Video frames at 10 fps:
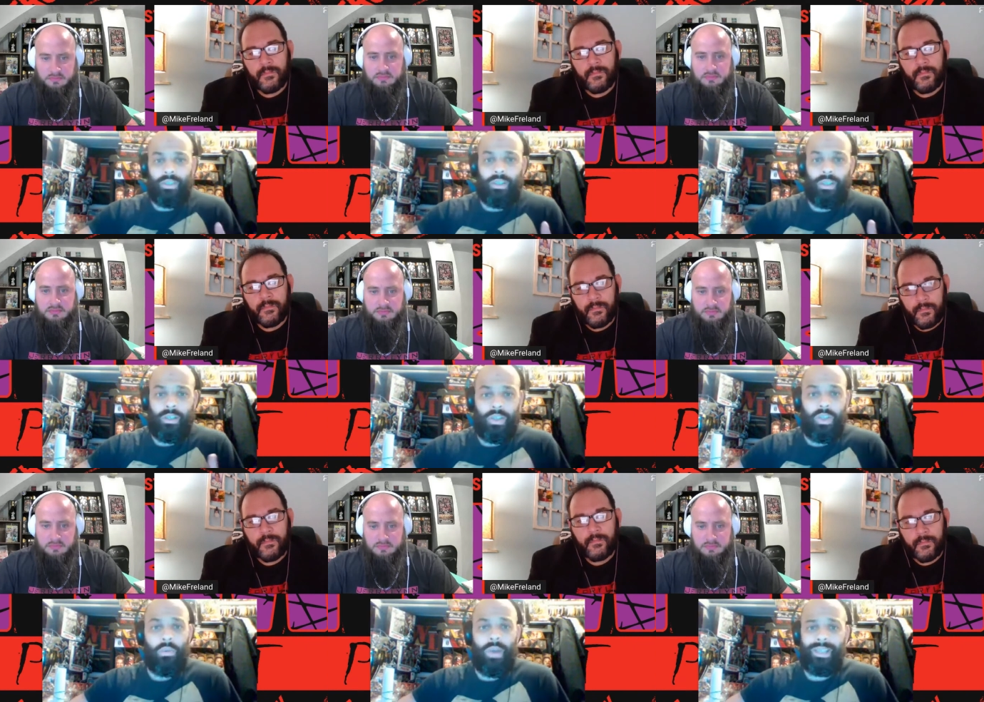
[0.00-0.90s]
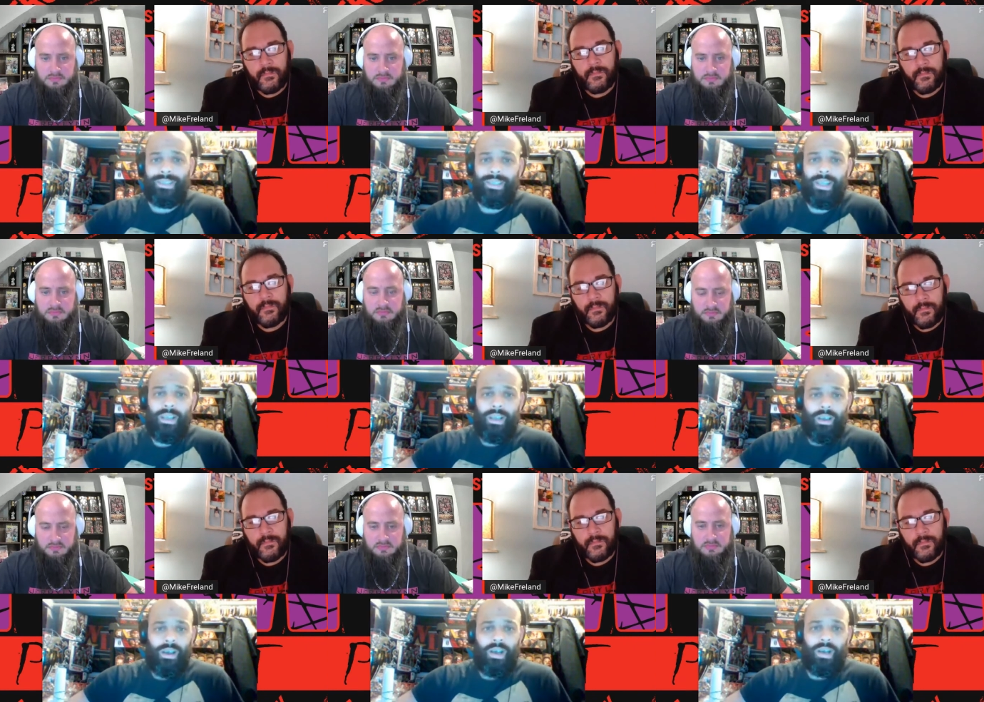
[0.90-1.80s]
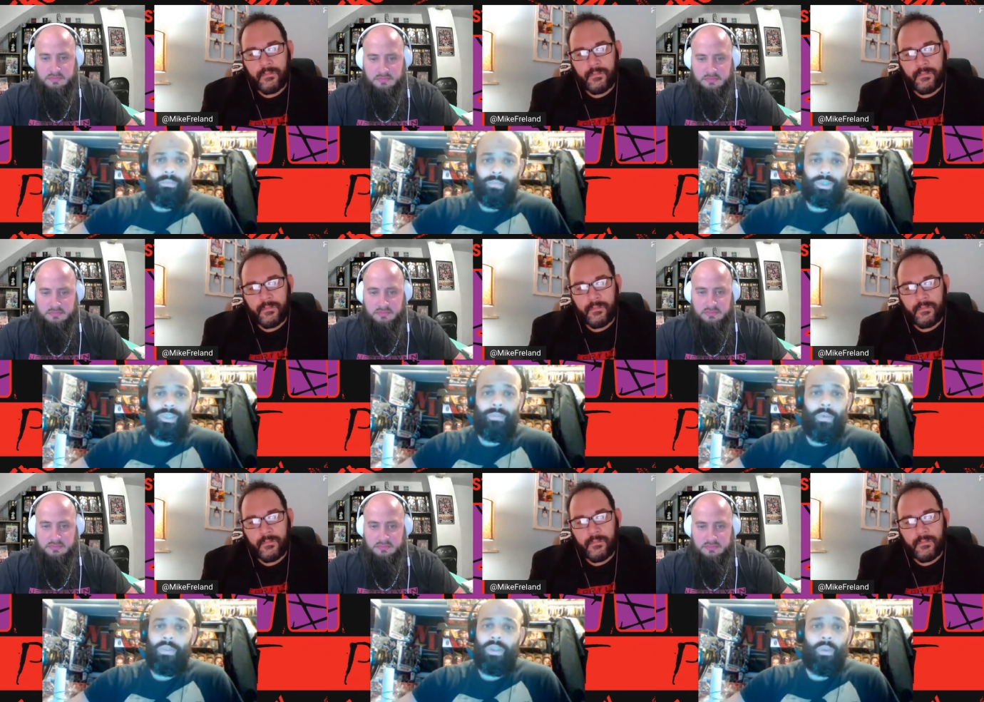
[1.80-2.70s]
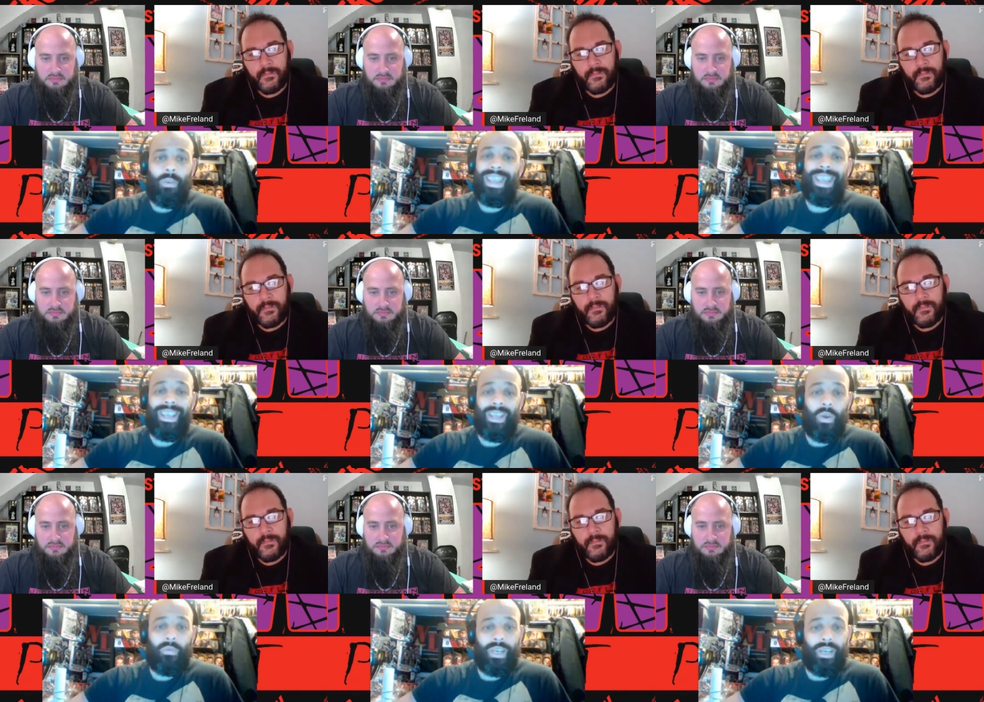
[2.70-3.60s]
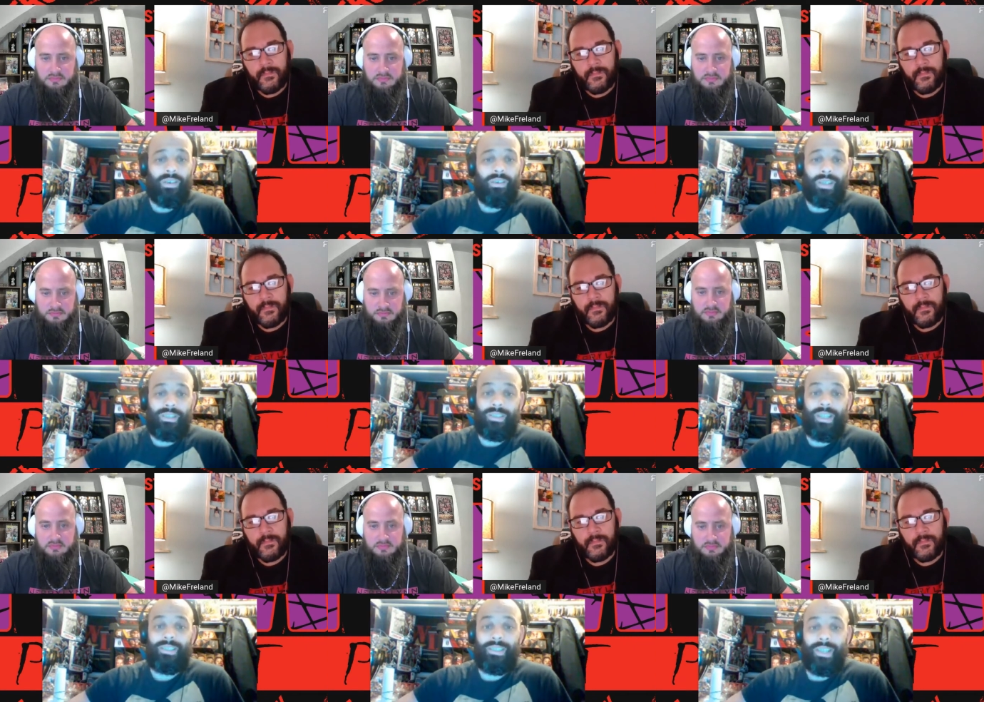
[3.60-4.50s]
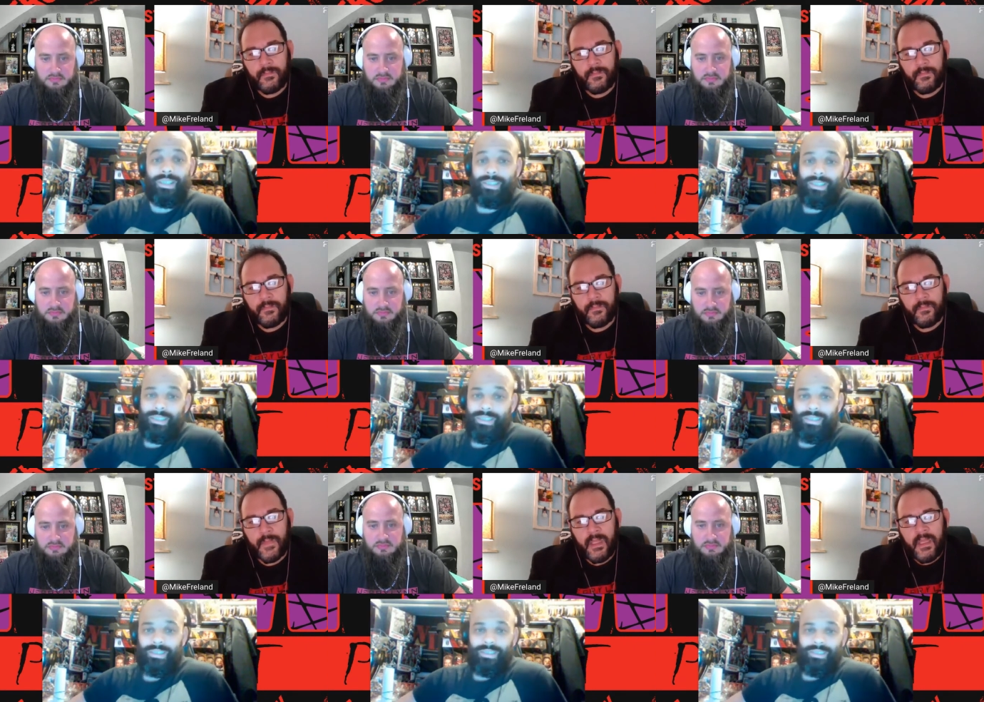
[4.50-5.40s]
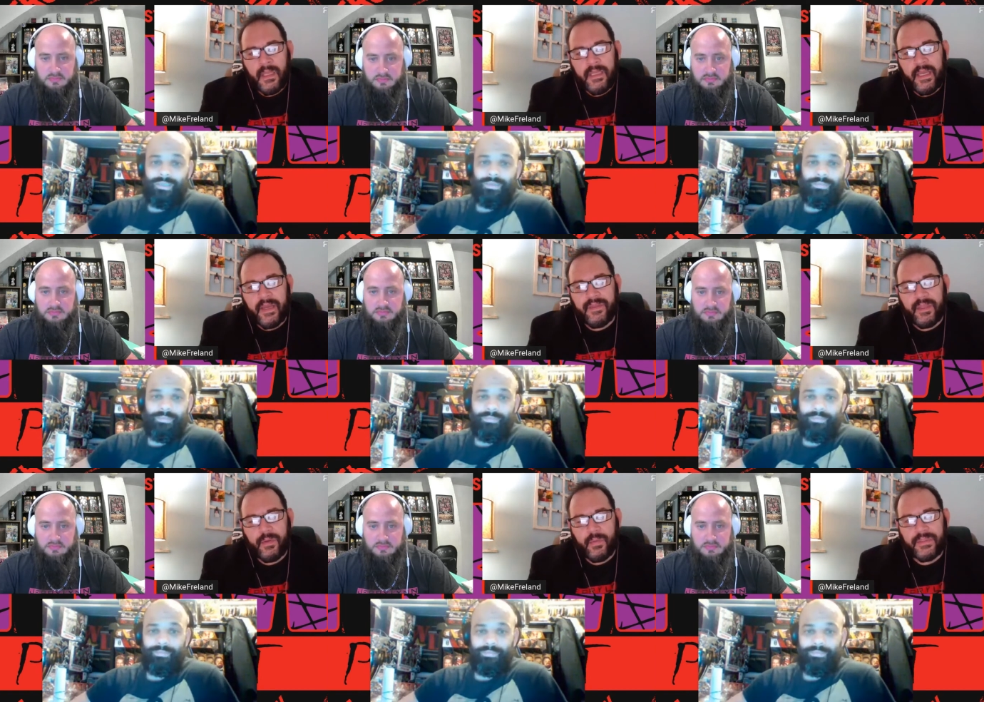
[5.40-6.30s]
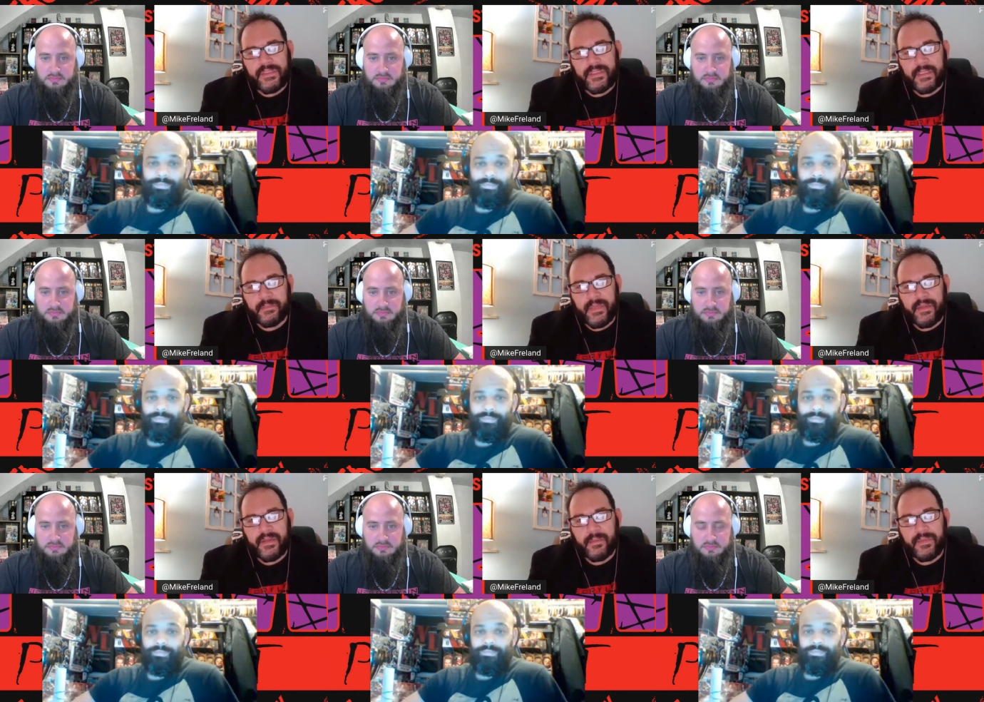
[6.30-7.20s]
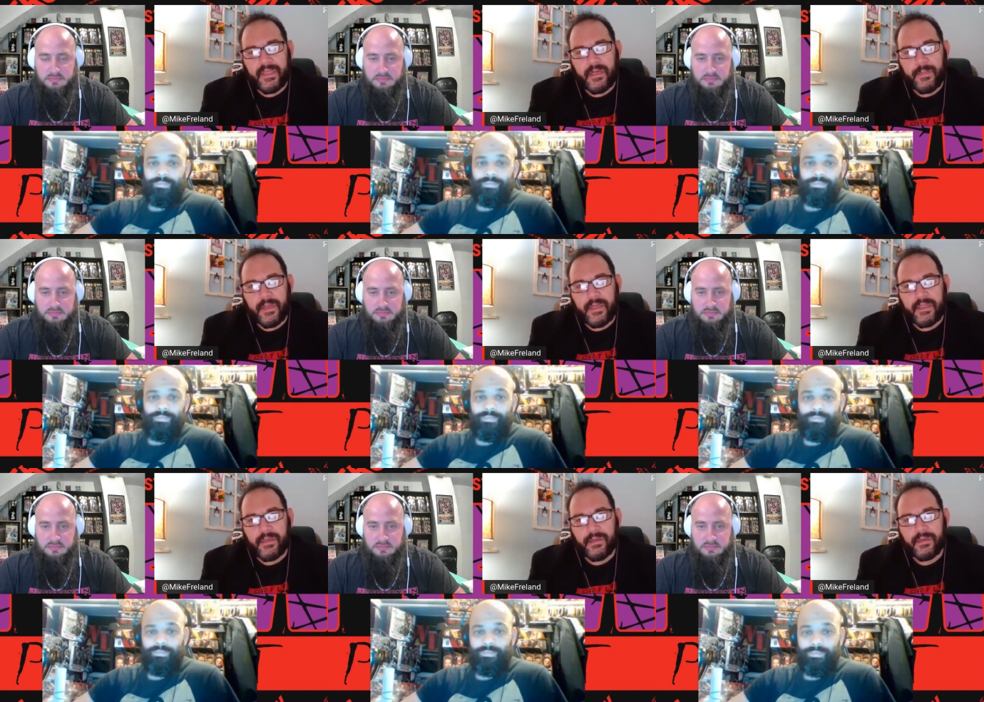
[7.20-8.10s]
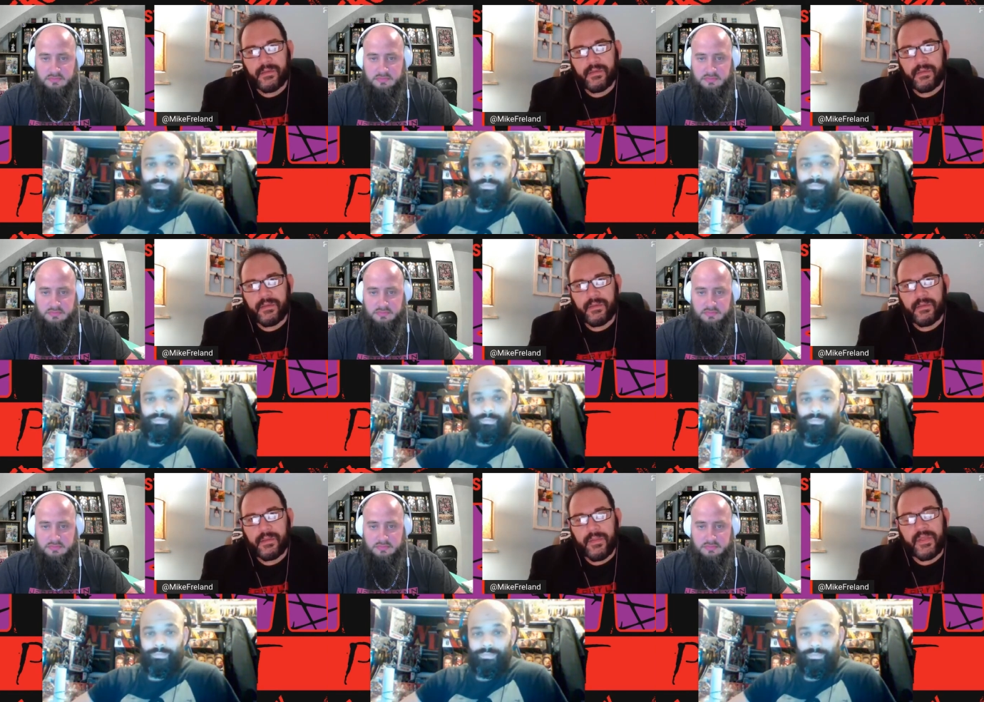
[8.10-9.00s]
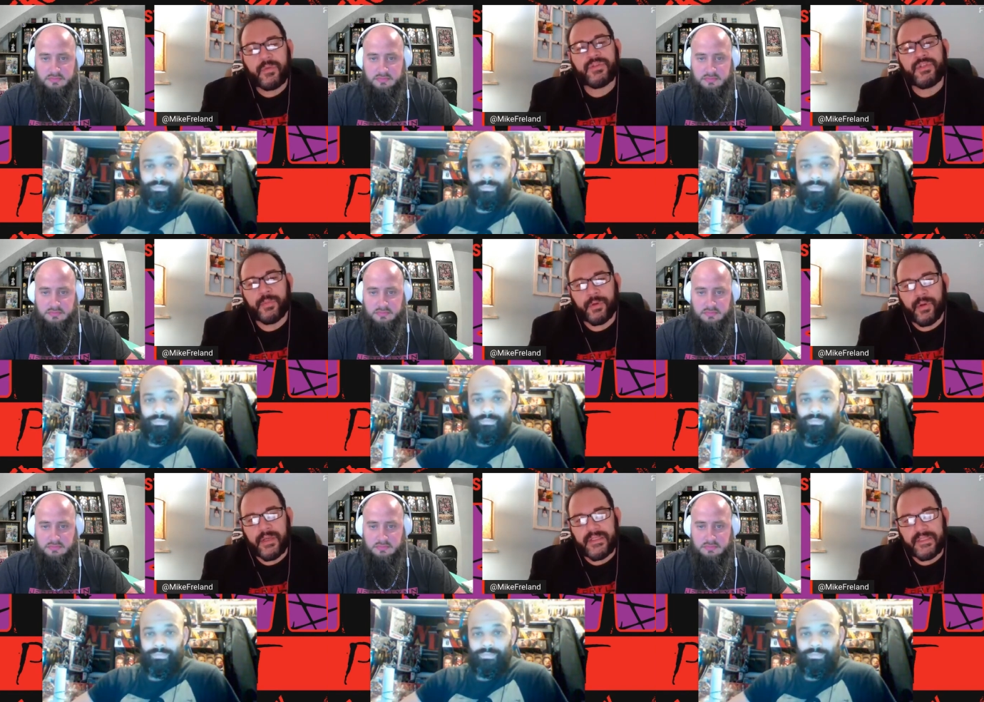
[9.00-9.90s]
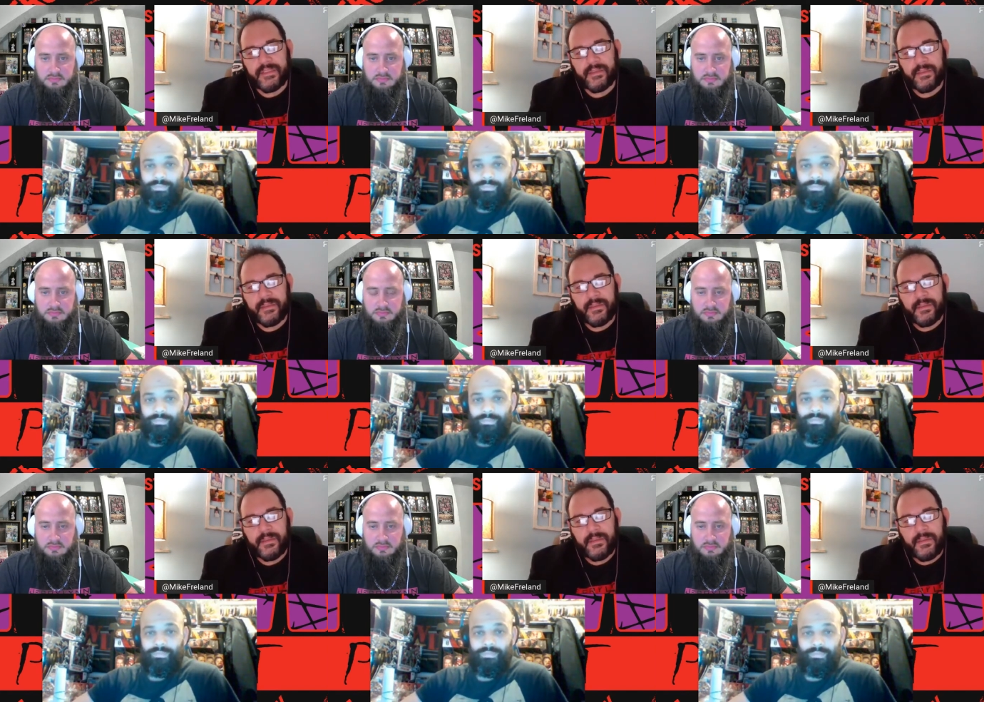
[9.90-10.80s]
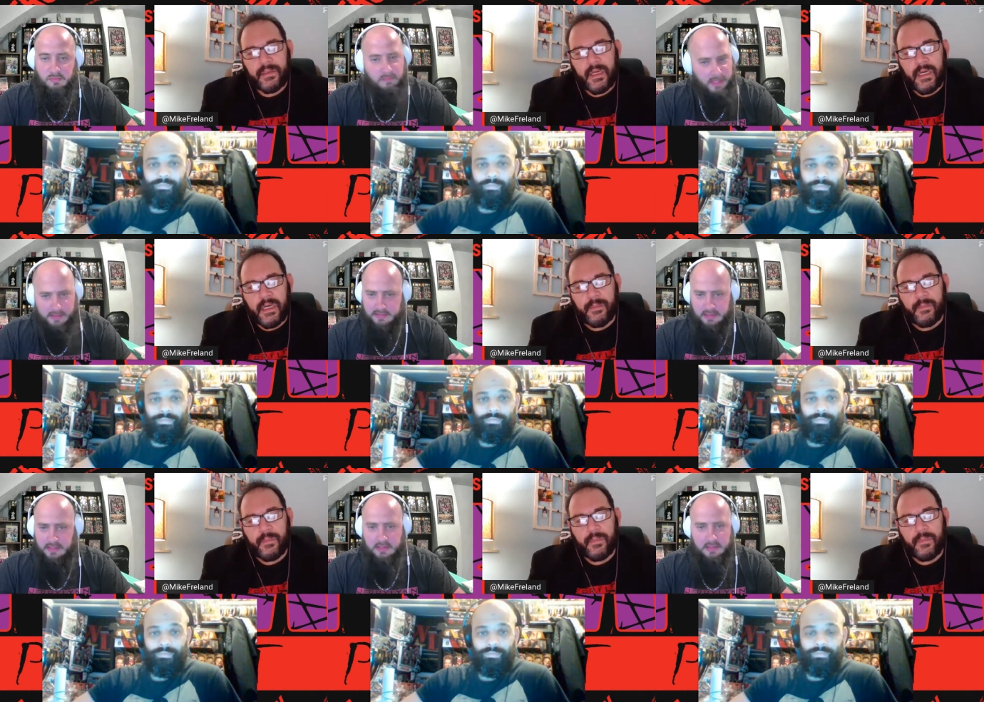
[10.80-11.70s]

Speaker 1: to the U.S. Um, there's stuff over there that we can't get over here. It's it's nuts.
Speaker 2: Yeah, I think it was. Um, now that I'm thinking about it here, I think it was Super Crazy. Um,